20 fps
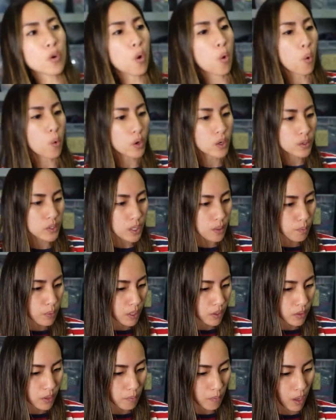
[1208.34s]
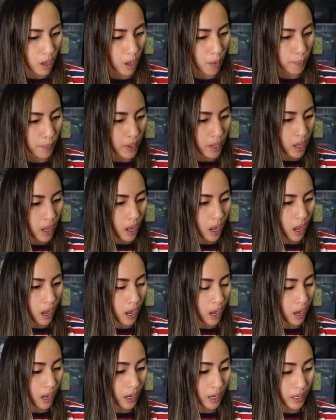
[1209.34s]
course I picked them up.
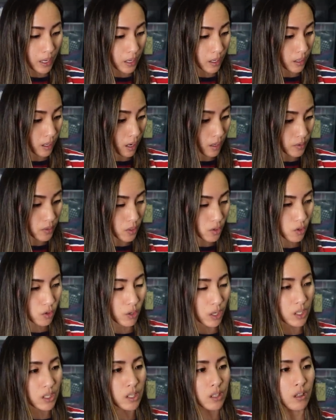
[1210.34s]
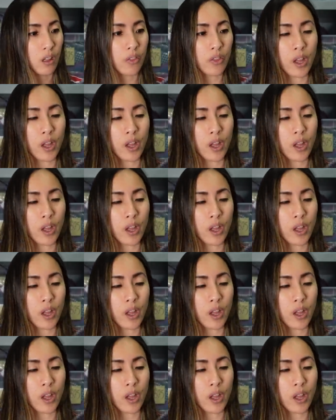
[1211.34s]
I got such a great deal on